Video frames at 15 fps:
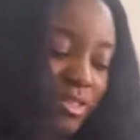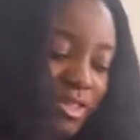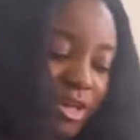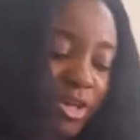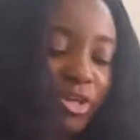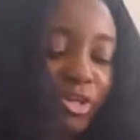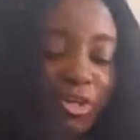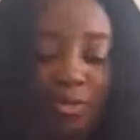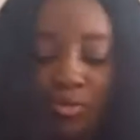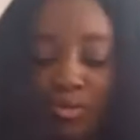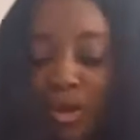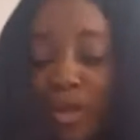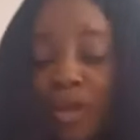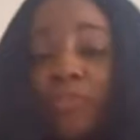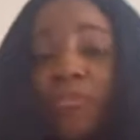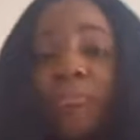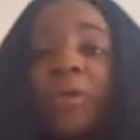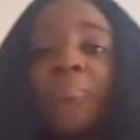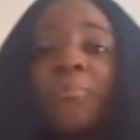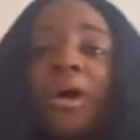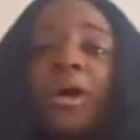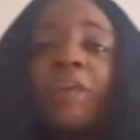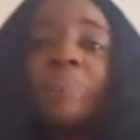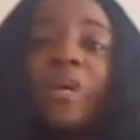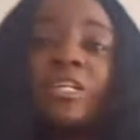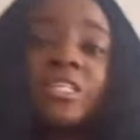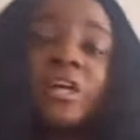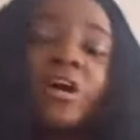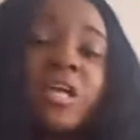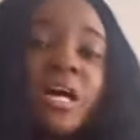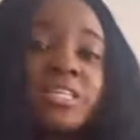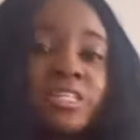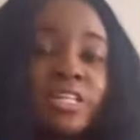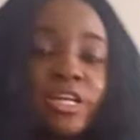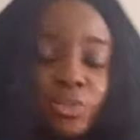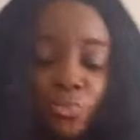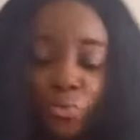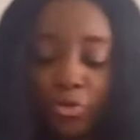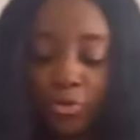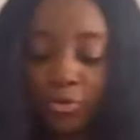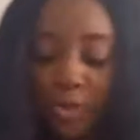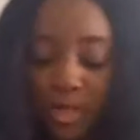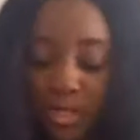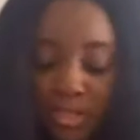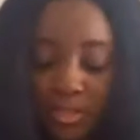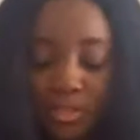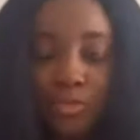Thank you. Remember, my child has learned 1 already,